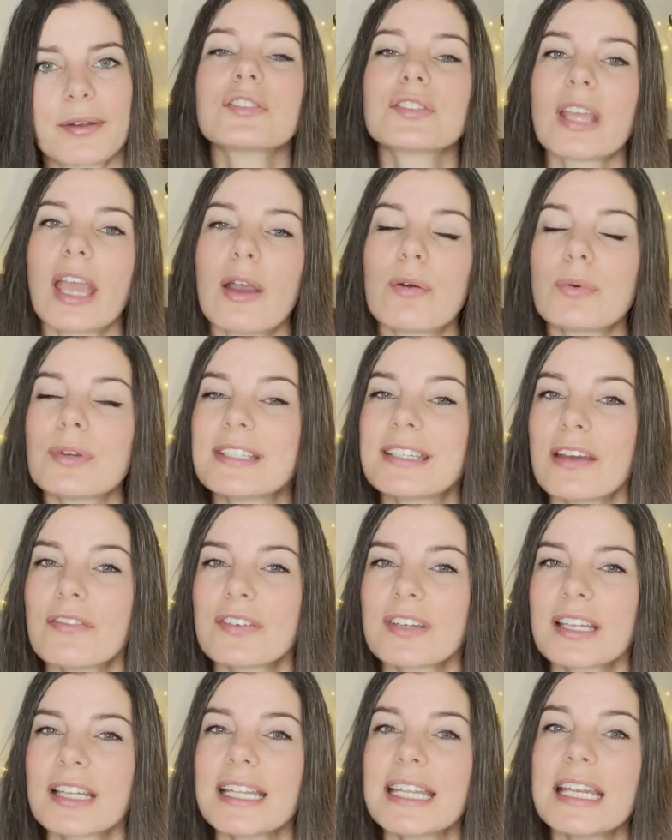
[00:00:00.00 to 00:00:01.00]
So yeah, I would
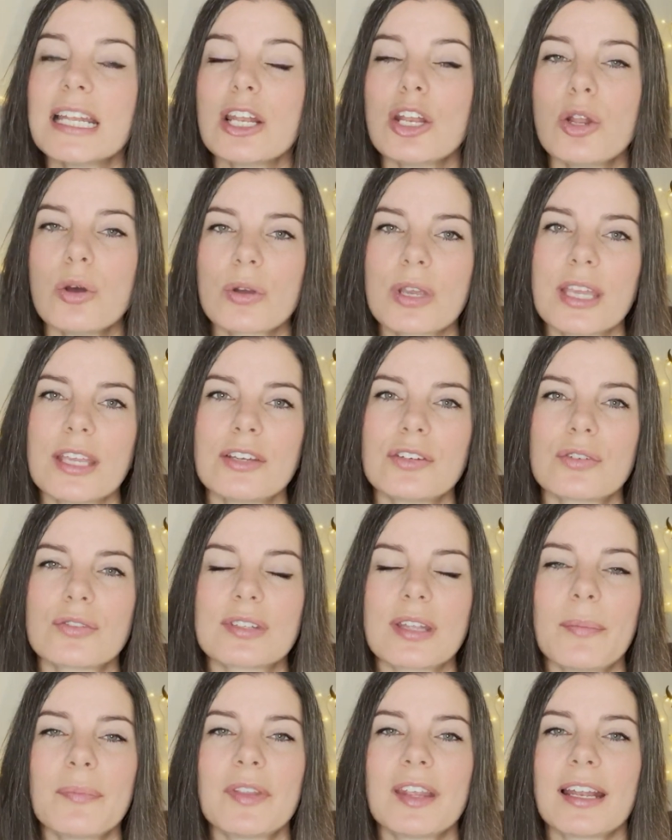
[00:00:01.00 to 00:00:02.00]
definitely look into
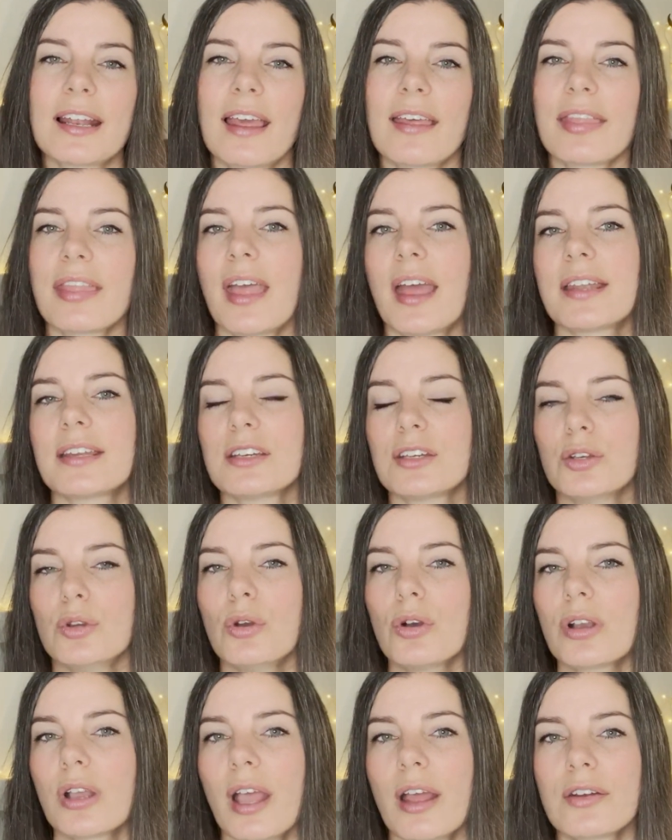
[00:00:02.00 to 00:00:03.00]
something like that in
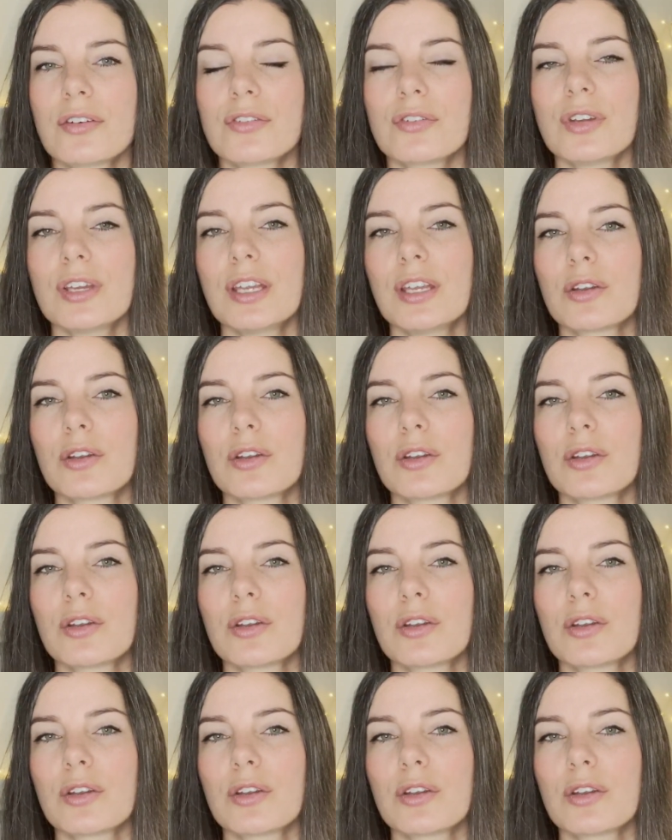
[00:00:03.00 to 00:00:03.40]
your country.